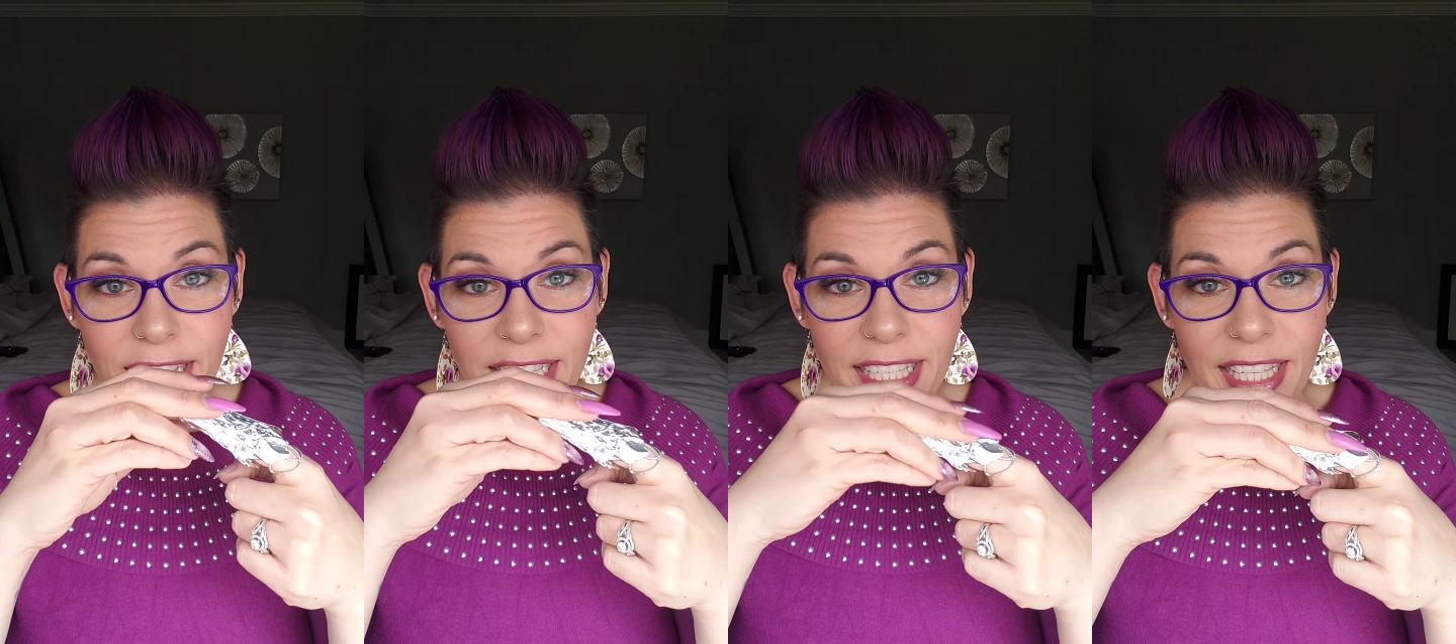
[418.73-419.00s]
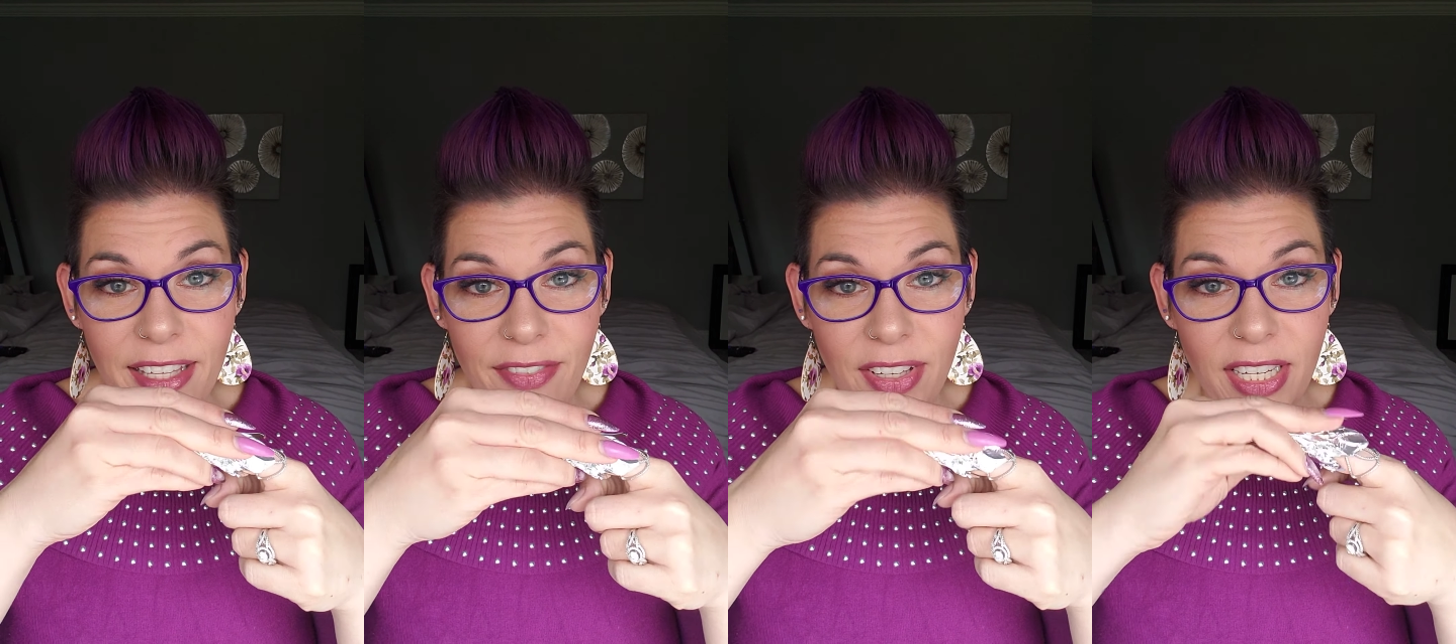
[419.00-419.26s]

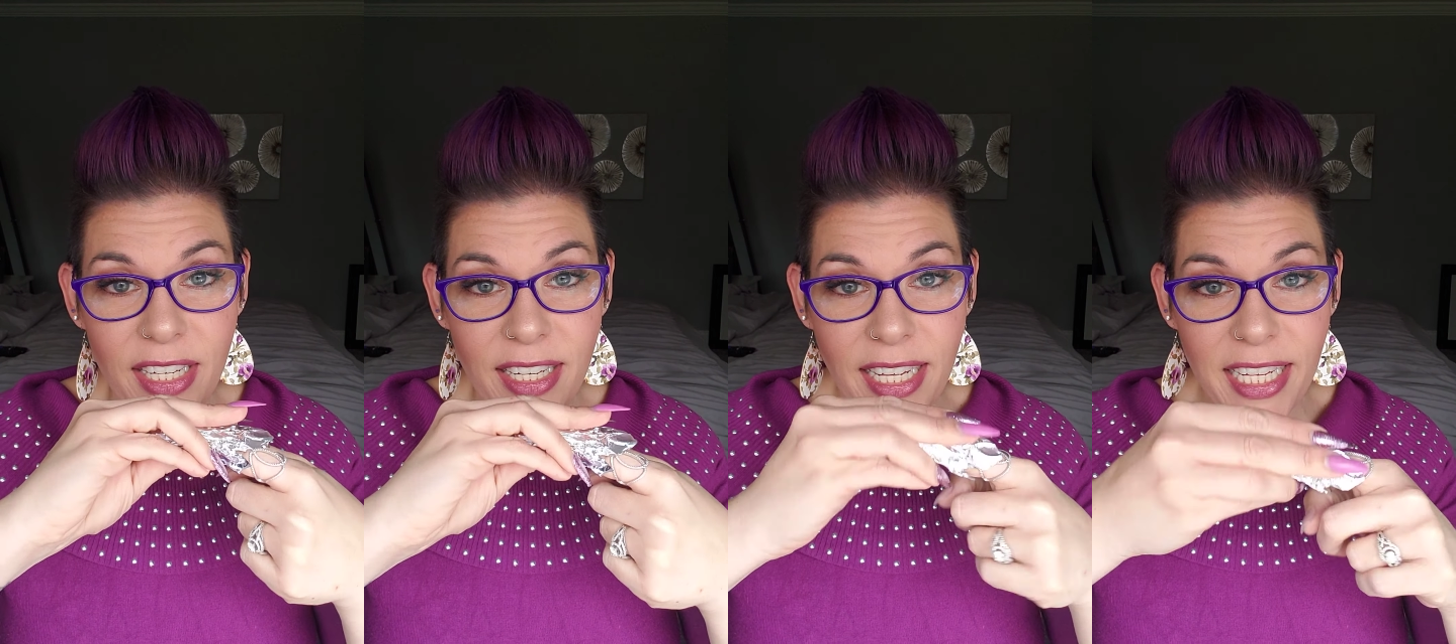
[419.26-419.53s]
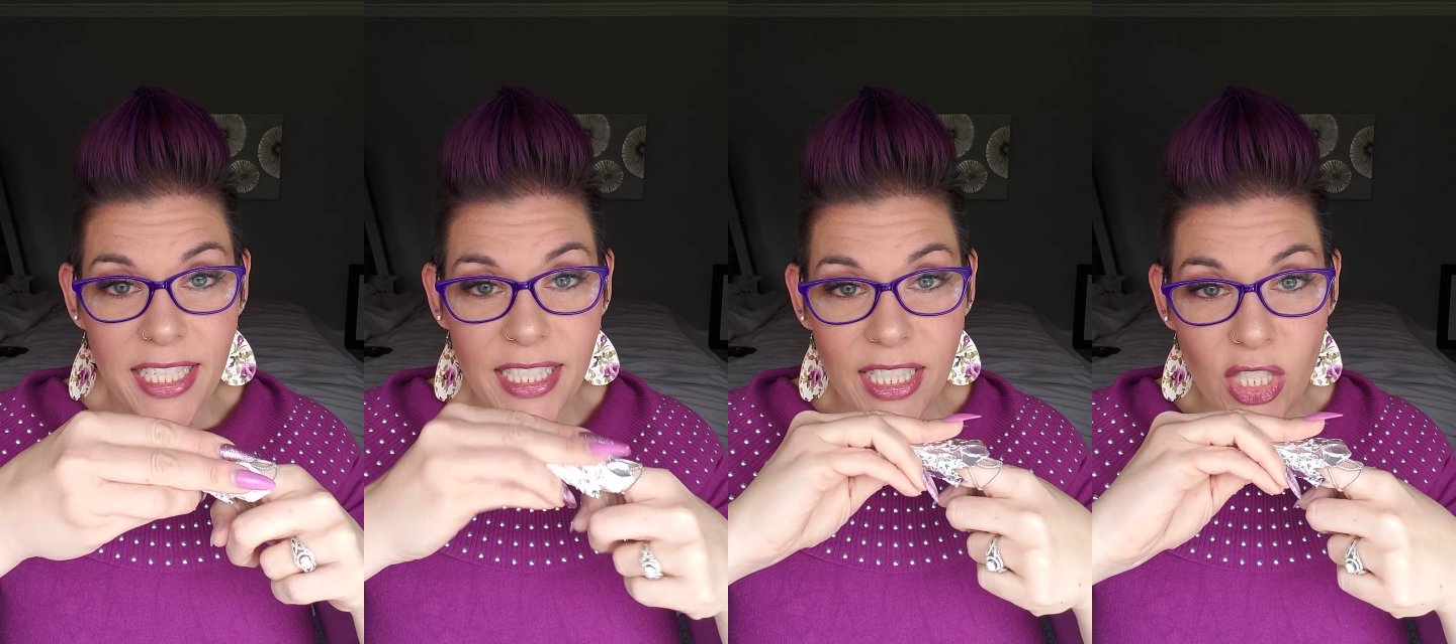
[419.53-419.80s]
give it a
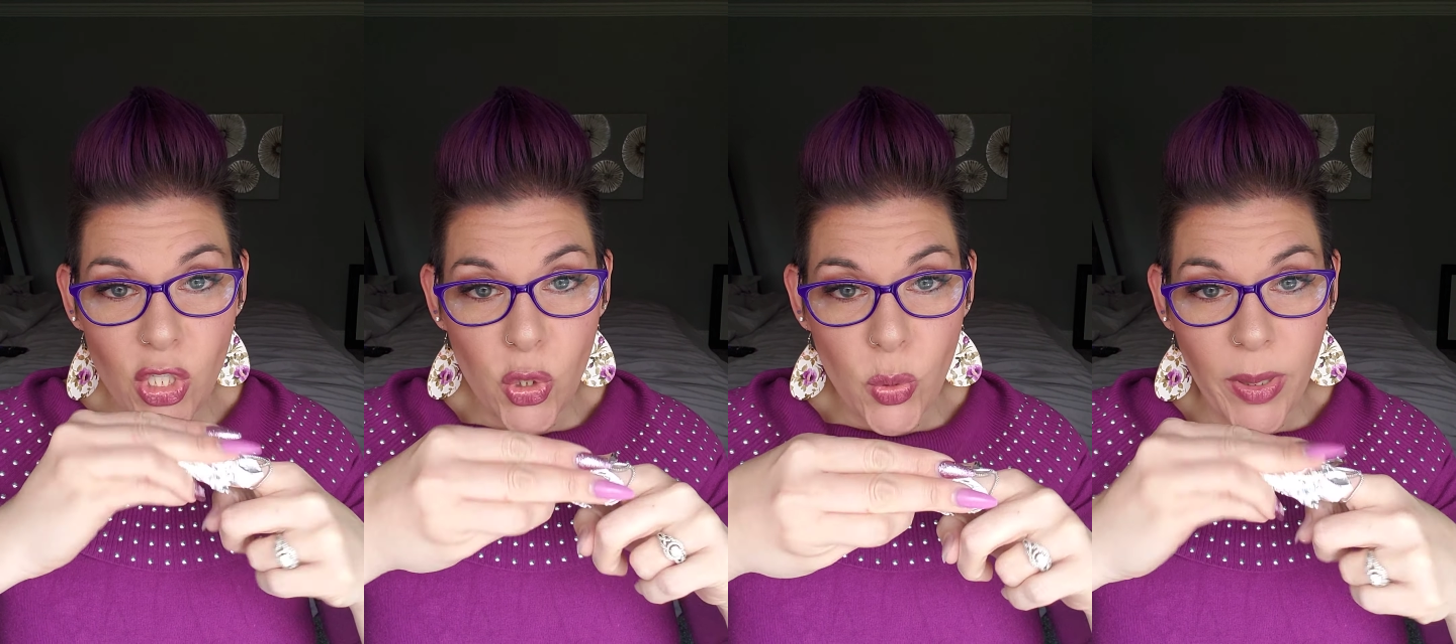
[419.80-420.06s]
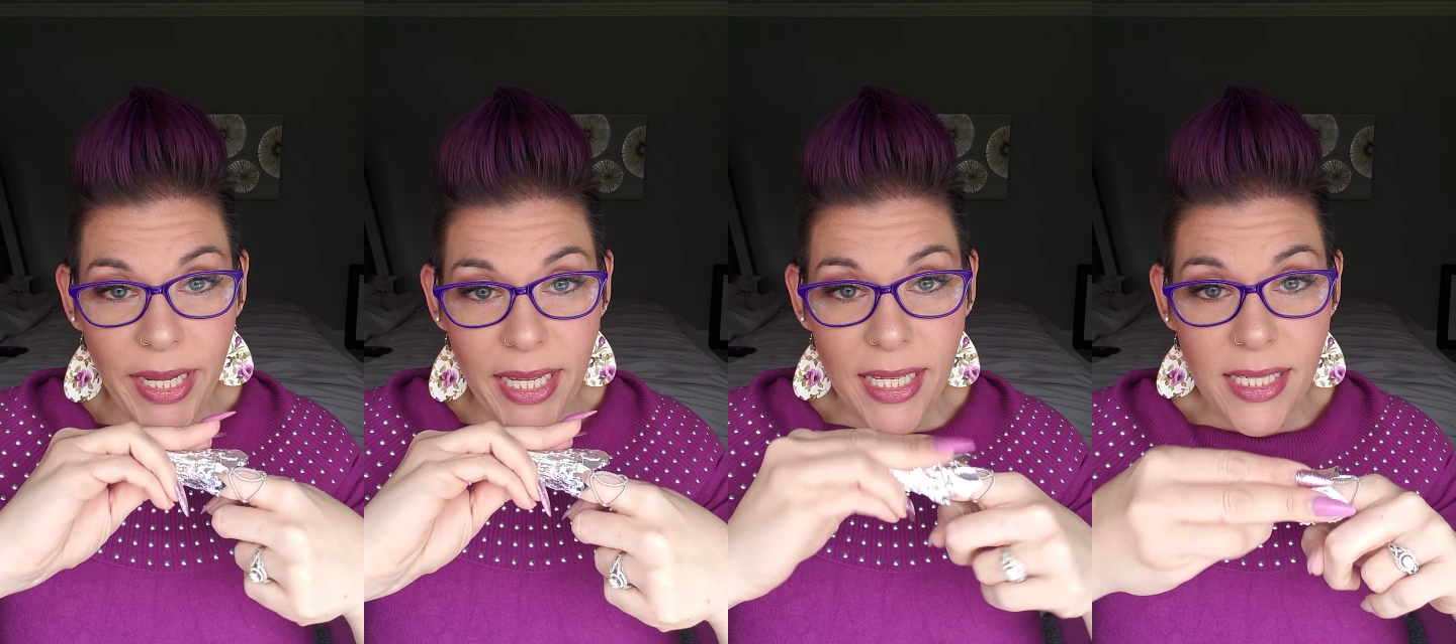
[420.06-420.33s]
nice
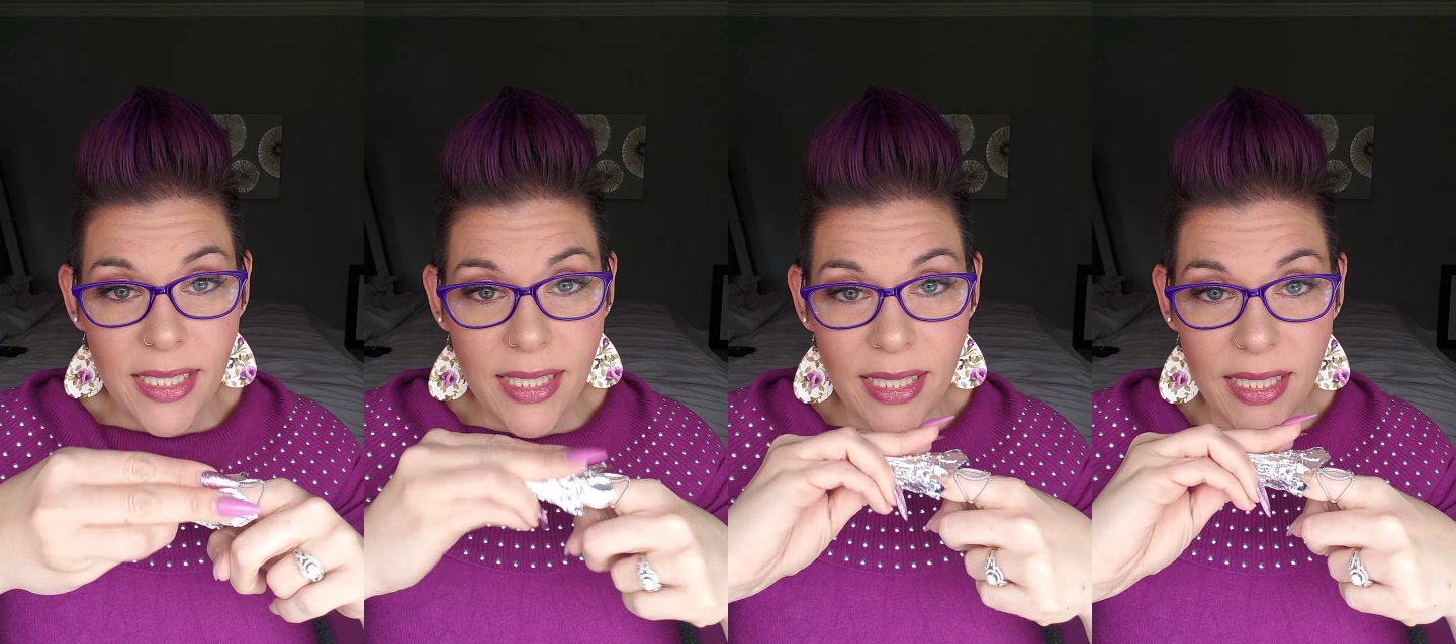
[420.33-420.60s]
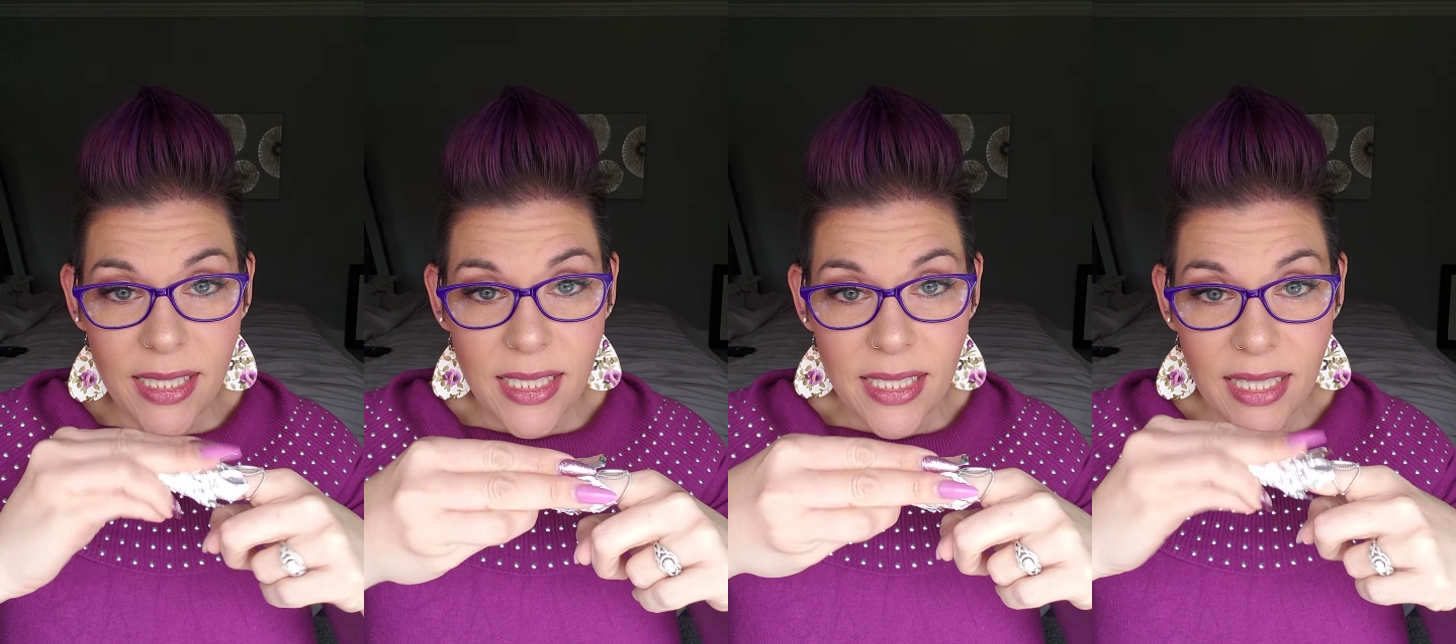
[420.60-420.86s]

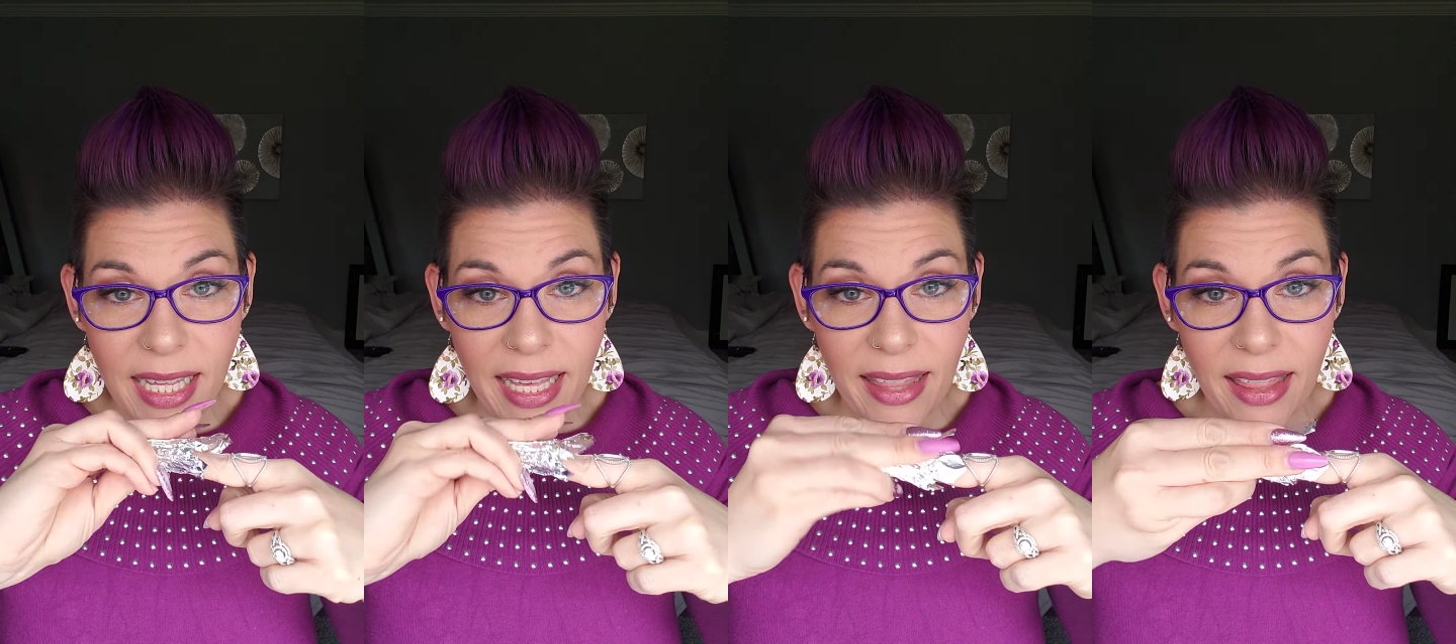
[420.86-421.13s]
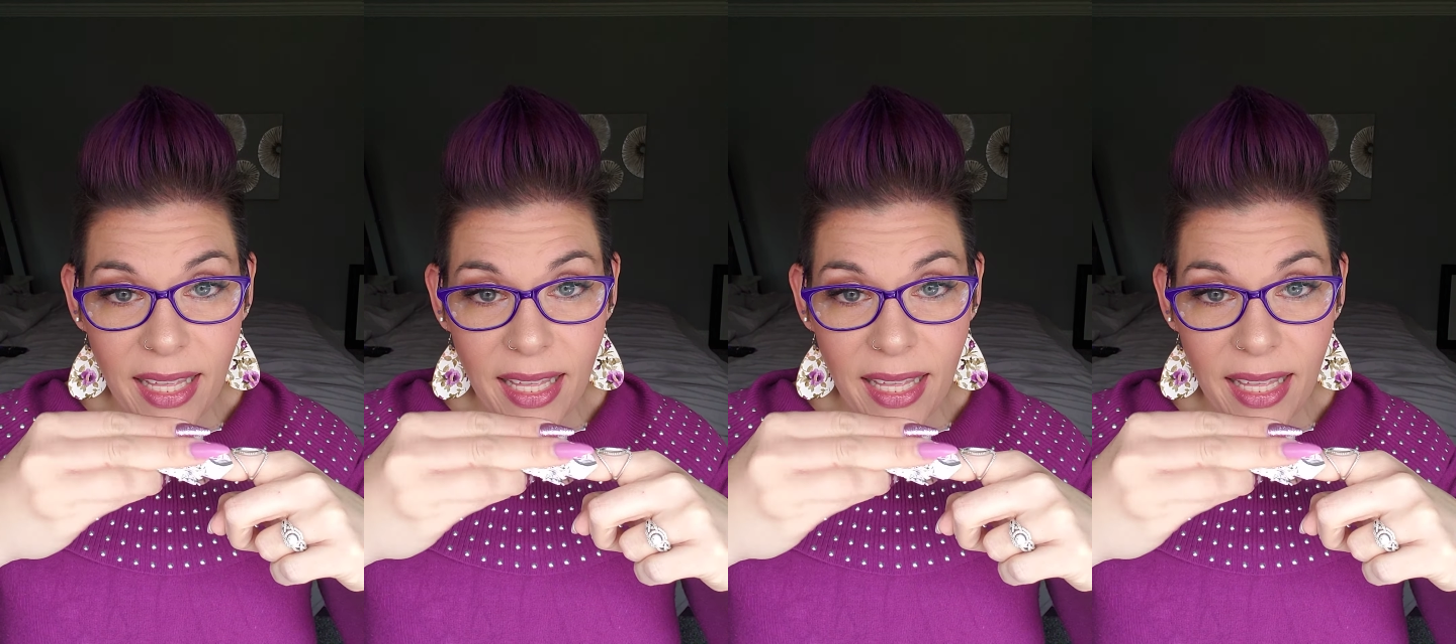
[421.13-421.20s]
twist like